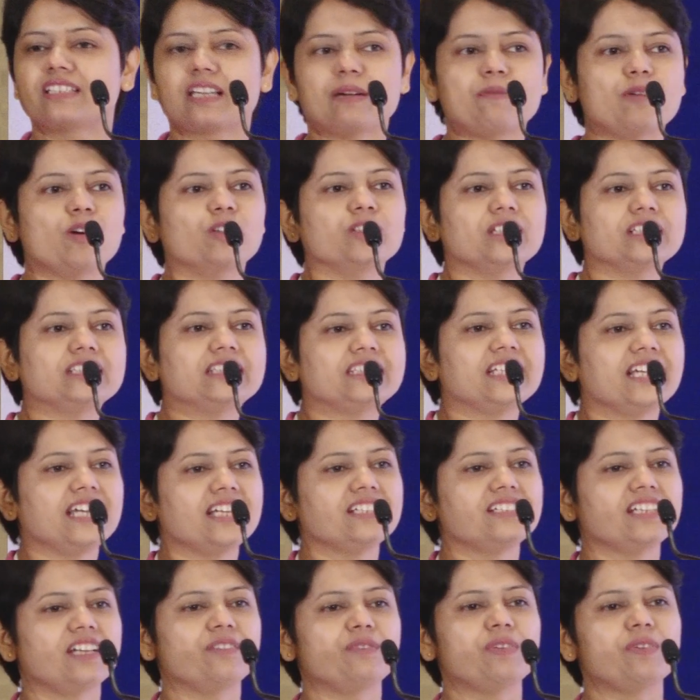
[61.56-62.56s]
come on the
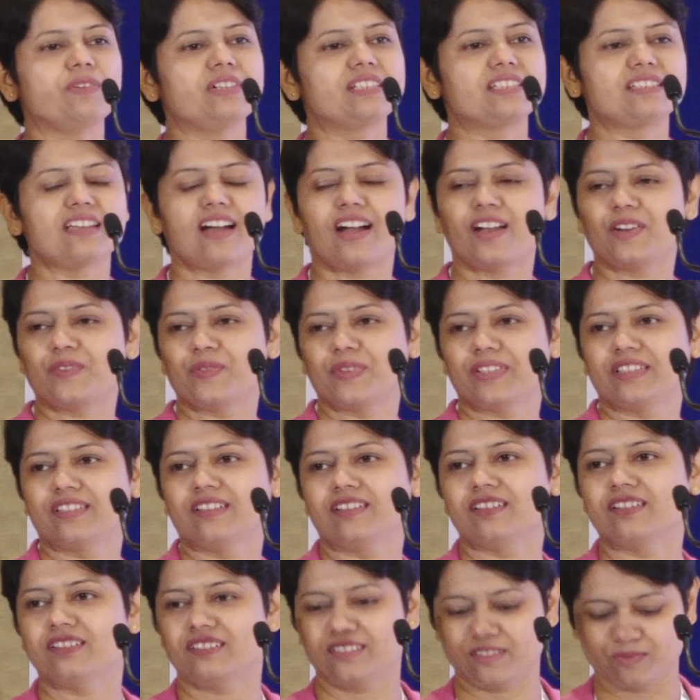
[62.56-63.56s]
stage and we will start with
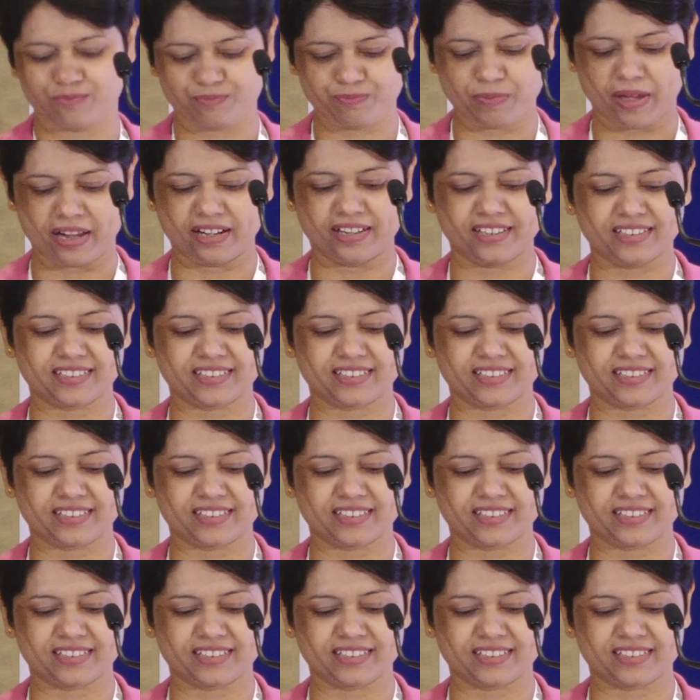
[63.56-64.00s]
the panel